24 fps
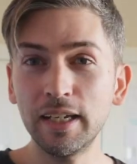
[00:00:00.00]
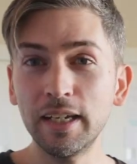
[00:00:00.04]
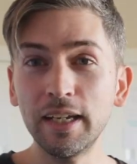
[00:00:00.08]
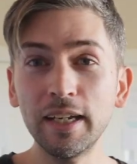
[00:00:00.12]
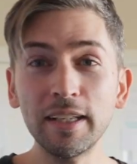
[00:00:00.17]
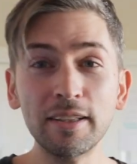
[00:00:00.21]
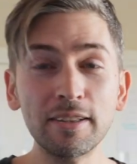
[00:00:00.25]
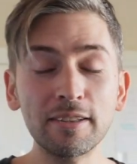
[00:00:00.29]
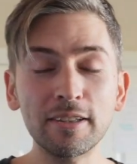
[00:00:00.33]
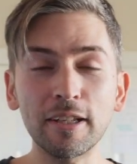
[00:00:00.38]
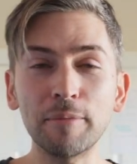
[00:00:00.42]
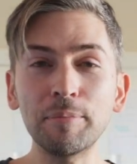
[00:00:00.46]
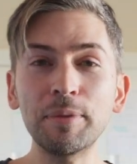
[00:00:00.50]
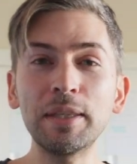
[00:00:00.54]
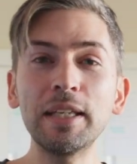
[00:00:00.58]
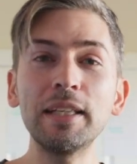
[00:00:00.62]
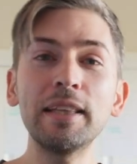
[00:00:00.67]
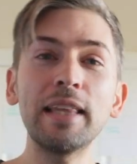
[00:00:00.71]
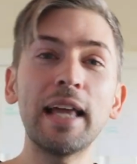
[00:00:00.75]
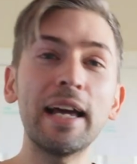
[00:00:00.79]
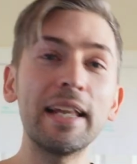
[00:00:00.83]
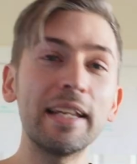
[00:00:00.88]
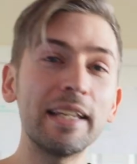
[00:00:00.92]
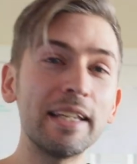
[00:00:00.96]
It's something
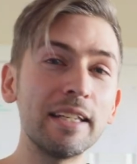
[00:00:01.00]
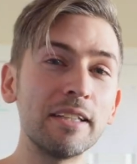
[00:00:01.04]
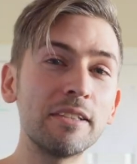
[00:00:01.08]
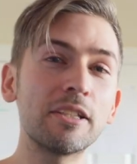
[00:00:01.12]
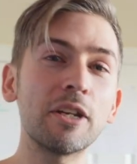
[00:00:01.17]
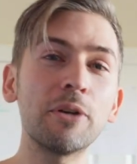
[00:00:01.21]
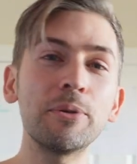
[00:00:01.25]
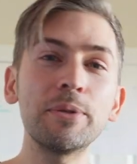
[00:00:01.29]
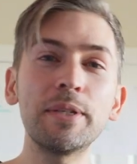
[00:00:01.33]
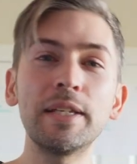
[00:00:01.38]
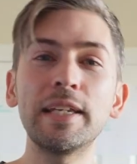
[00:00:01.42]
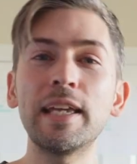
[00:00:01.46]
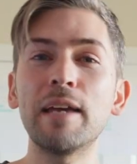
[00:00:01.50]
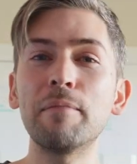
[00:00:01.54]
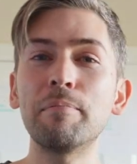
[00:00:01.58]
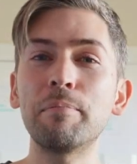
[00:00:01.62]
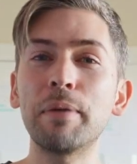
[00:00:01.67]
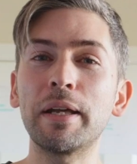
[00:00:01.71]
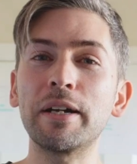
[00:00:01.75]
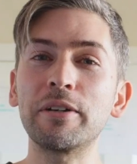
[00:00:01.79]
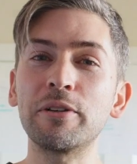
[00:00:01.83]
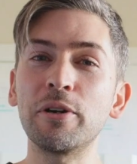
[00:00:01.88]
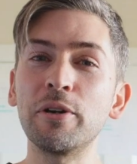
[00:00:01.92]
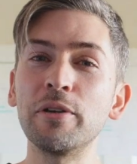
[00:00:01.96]
that is going to get
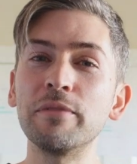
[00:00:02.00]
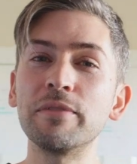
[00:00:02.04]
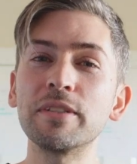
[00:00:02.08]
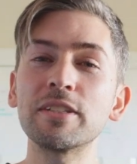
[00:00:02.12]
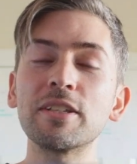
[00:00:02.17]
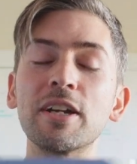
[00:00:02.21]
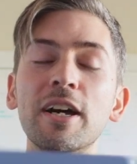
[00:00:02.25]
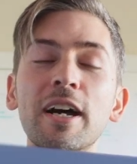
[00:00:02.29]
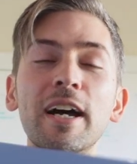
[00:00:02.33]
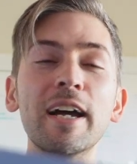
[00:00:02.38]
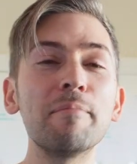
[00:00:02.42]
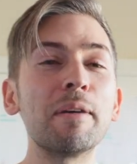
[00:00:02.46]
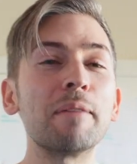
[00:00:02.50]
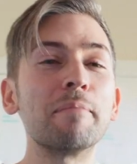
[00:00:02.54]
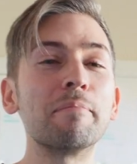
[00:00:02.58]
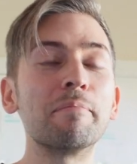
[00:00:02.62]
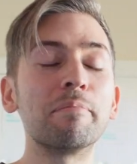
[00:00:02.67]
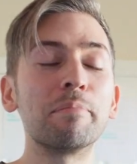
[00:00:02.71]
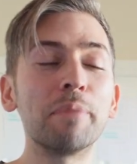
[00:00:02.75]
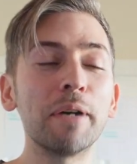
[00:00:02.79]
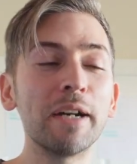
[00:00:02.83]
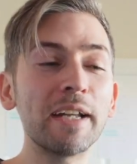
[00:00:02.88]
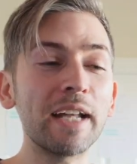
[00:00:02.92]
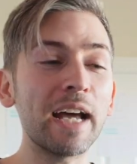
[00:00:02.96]
better over time,
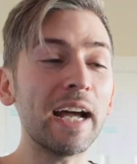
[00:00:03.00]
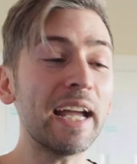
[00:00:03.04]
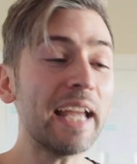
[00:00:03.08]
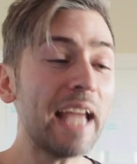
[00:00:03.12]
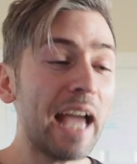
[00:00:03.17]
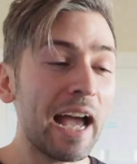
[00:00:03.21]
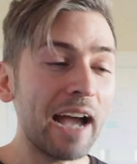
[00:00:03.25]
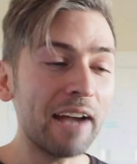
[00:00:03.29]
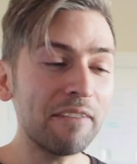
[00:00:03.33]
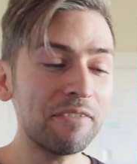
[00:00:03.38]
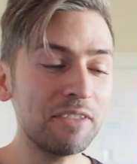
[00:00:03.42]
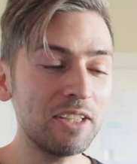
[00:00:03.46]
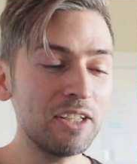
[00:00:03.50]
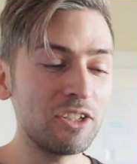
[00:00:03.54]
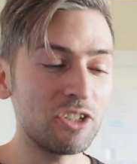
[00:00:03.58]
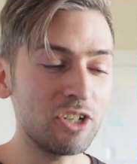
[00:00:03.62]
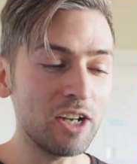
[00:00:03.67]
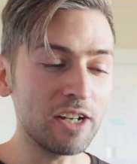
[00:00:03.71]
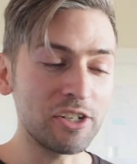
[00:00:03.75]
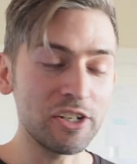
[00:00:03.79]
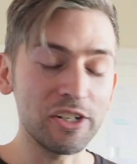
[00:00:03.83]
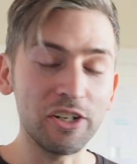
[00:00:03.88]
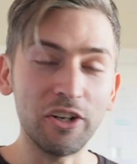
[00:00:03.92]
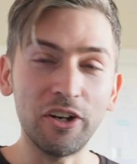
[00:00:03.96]
but I have to
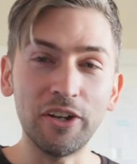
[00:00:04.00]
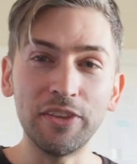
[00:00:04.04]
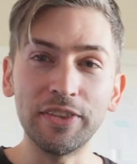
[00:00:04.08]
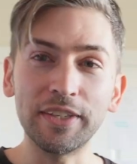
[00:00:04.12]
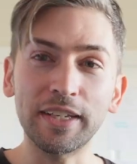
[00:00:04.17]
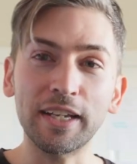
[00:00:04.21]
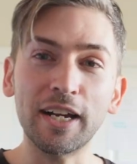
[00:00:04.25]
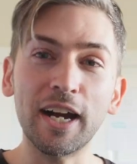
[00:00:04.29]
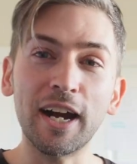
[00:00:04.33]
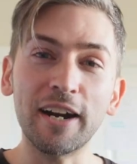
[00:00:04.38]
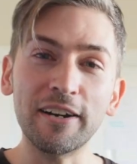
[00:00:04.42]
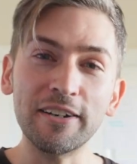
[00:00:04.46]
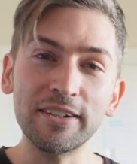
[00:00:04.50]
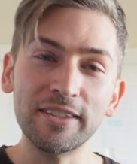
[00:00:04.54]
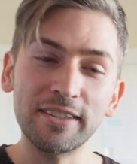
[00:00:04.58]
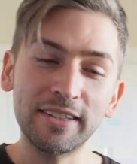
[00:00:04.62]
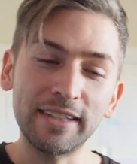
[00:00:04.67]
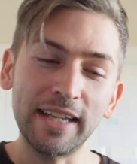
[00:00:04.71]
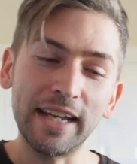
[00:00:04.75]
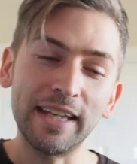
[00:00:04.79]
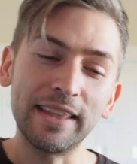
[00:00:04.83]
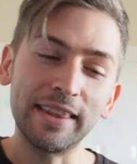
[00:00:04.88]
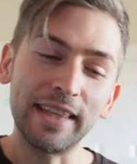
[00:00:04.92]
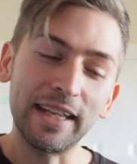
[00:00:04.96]
judge it on the current
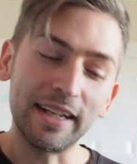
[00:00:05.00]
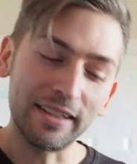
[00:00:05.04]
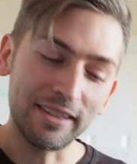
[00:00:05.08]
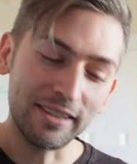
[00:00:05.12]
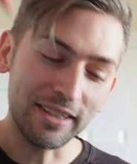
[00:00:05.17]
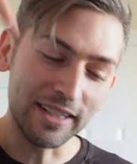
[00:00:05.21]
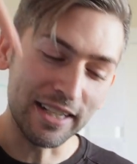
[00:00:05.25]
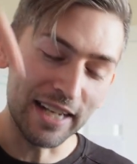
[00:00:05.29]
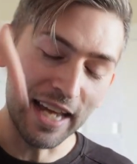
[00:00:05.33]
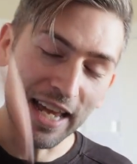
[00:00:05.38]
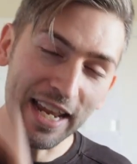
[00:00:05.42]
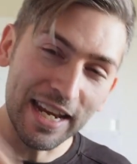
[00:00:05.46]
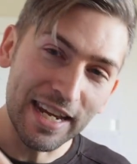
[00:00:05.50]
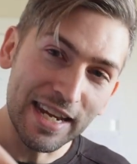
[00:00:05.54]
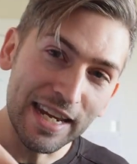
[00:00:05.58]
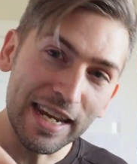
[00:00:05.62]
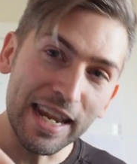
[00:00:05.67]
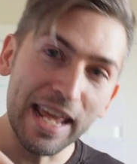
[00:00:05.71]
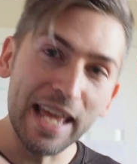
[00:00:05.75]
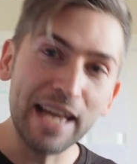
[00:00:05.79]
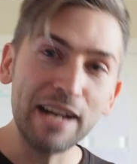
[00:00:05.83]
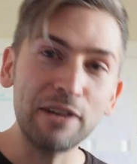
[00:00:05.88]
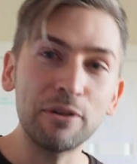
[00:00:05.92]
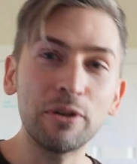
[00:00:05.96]
state that it's in
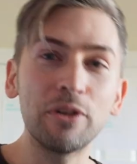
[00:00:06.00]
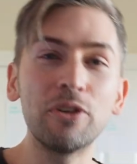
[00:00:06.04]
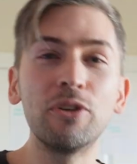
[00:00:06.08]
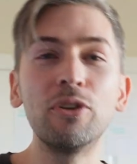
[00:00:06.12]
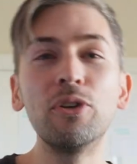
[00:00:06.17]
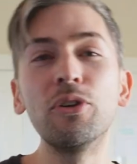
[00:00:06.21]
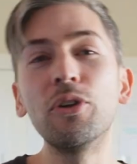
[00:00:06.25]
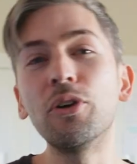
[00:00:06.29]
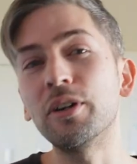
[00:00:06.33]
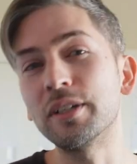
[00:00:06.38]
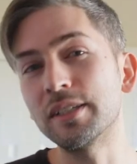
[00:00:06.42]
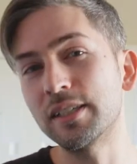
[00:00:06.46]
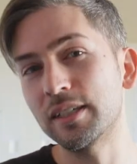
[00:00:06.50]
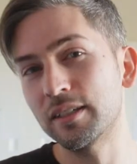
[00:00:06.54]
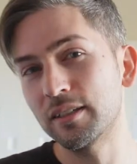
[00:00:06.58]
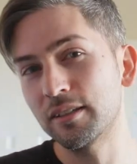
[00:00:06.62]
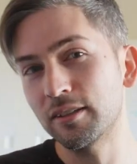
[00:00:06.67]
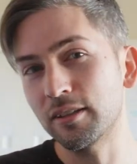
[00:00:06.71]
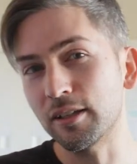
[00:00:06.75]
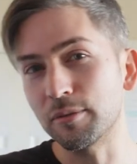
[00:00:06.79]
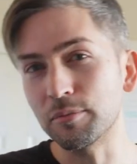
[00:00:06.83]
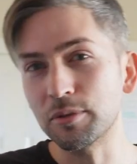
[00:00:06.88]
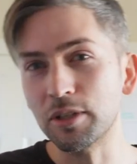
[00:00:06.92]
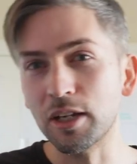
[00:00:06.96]
now, not
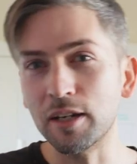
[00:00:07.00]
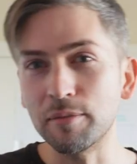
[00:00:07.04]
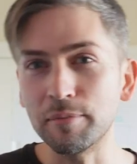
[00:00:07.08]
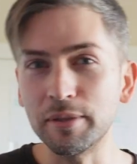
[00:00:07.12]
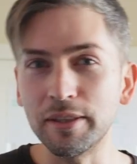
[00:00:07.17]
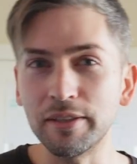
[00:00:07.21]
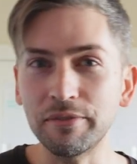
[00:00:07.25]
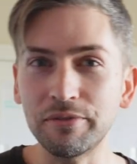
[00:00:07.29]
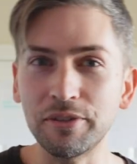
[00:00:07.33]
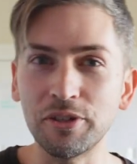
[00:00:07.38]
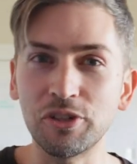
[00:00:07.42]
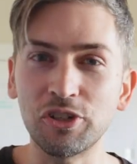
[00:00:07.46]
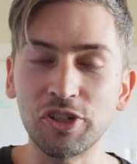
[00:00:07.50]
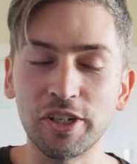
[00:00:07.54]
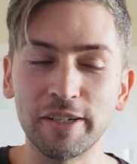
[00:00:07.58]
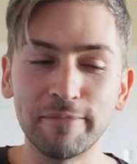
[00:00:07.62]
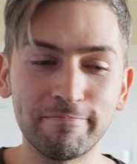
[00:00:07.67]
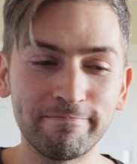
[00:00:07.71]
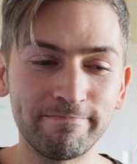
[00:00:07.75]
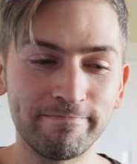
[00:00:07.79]
sometime in the future.